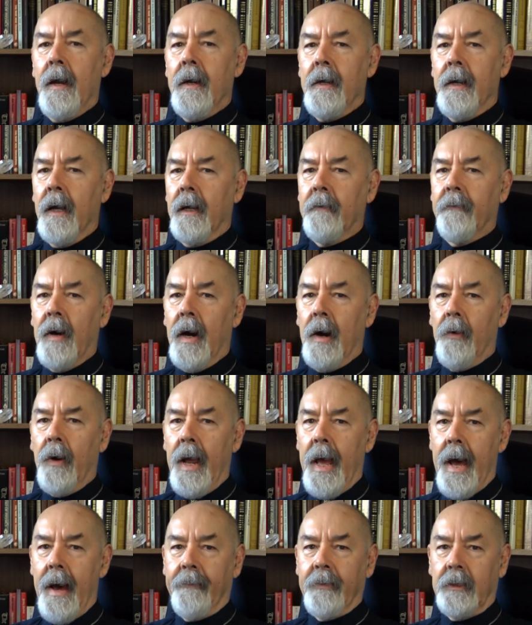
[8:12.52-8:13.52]
None of our
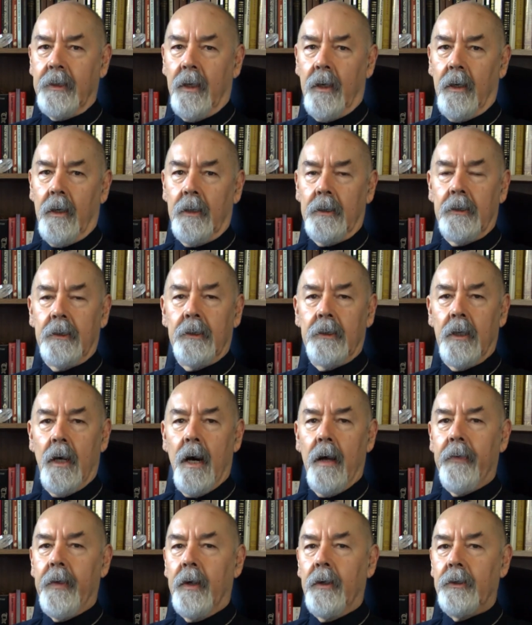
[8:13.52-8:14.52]
avatars
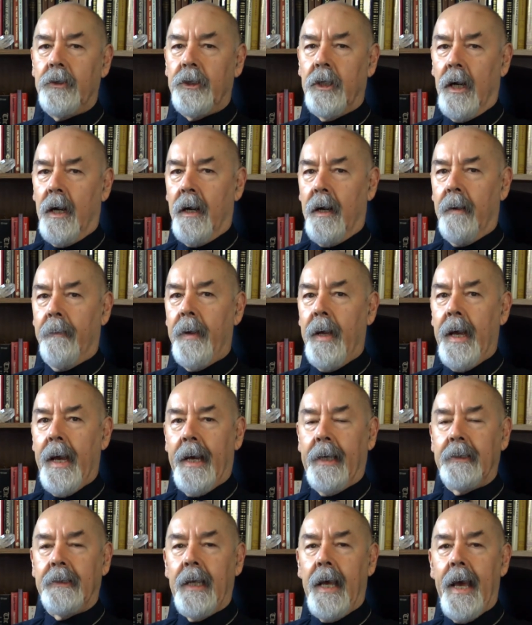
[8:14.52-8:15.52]
saw their job
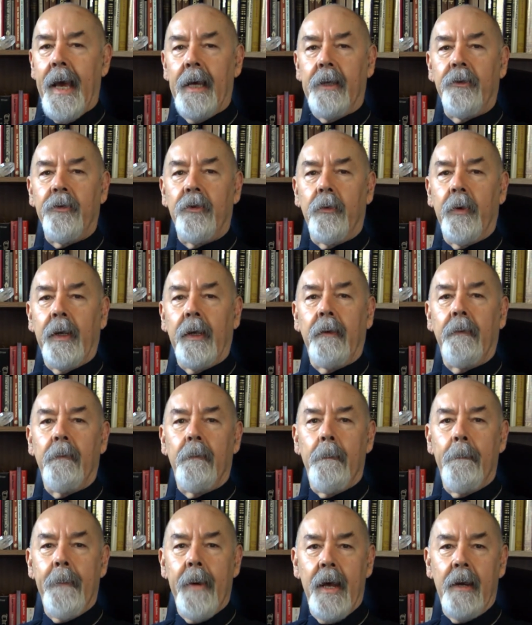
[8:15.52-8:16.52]
as answering
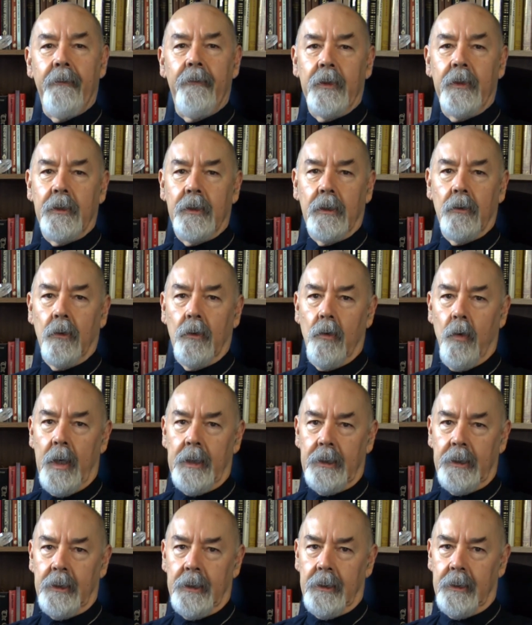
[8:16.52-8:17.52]
metaphysical
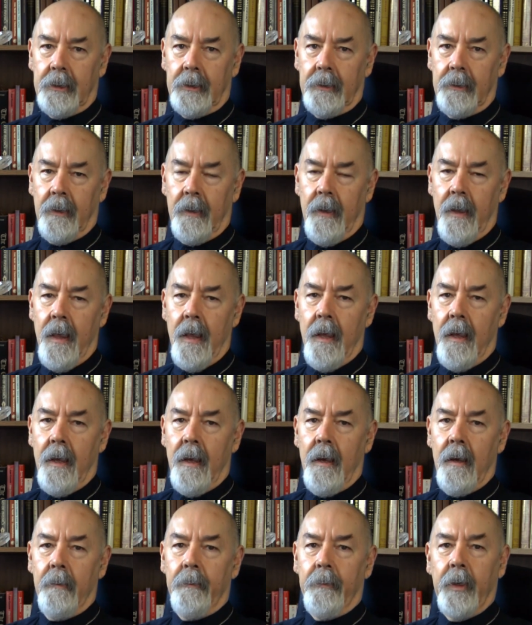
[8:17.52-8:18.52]
questions,
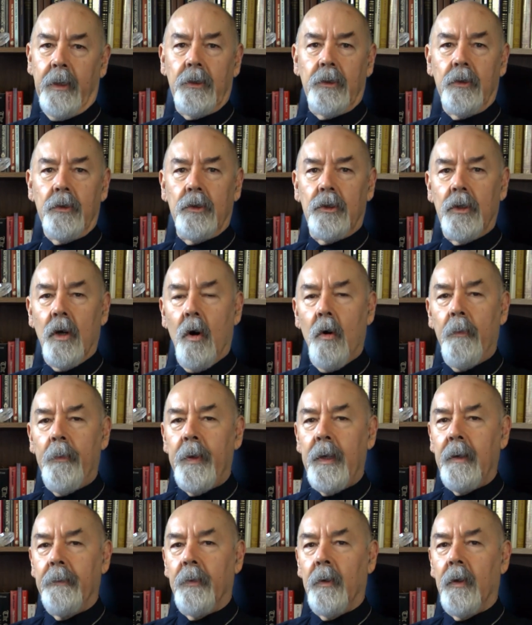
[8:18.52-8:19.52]
but to show
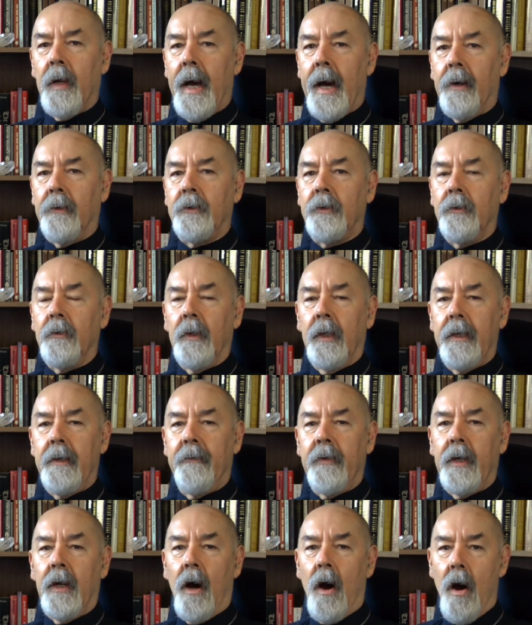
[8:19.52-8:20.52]
people how to
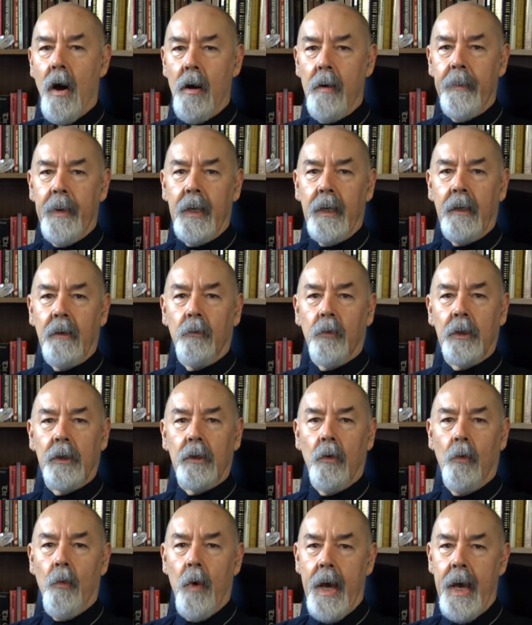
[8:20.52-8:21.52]
live in harmony with
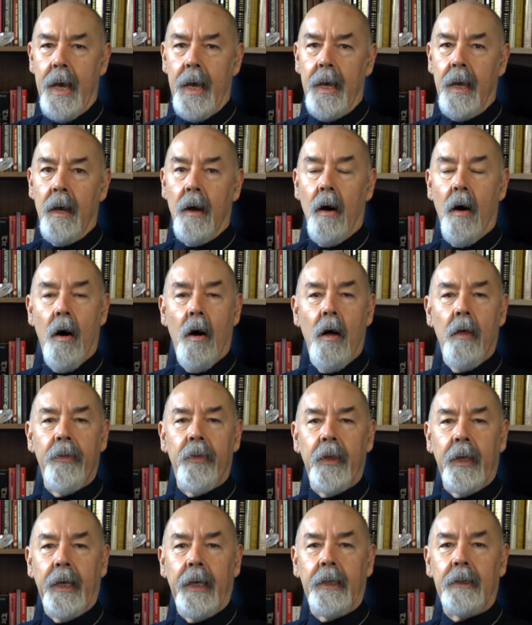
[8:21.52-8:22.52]
the way all
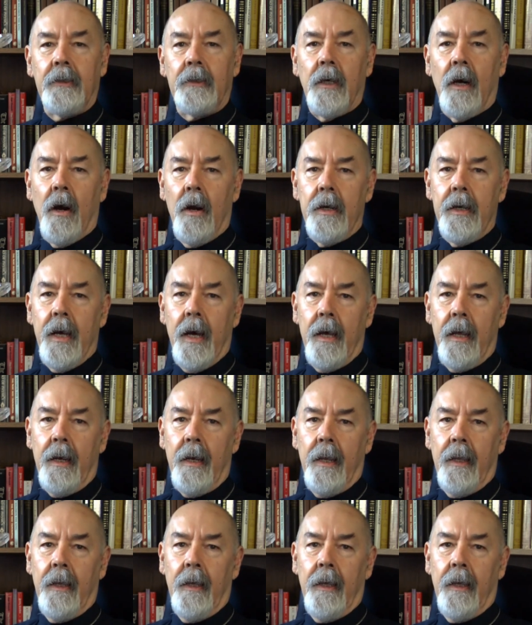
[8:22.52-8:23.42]
things are done,